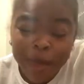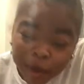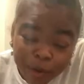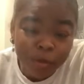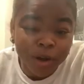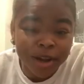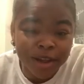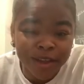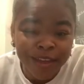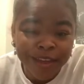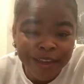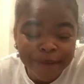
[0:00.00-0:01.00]
Good morning.
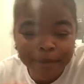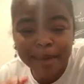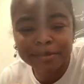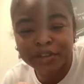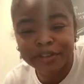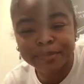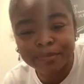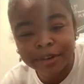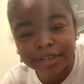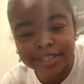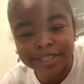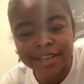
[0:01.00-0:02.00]
My name is Kerrice
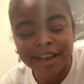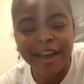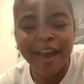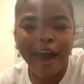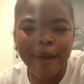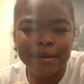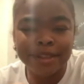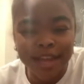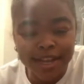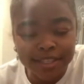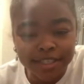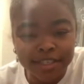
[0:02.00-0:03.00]
Brooks. I'm a
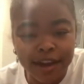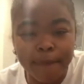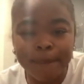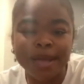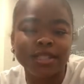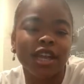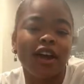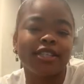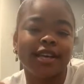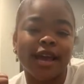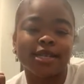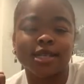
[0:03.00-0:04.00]
dancer. I'm based in
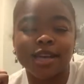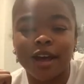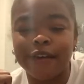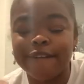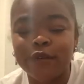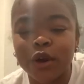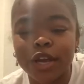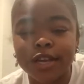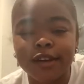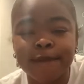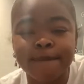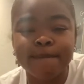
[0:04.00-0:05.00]
Los Angeles,
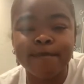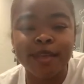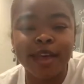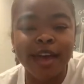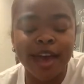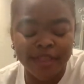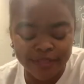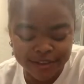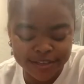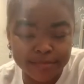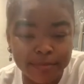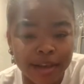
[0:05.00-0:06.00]
California, and
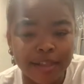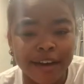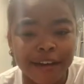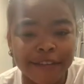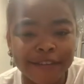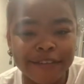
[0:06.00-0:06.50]
this is my life.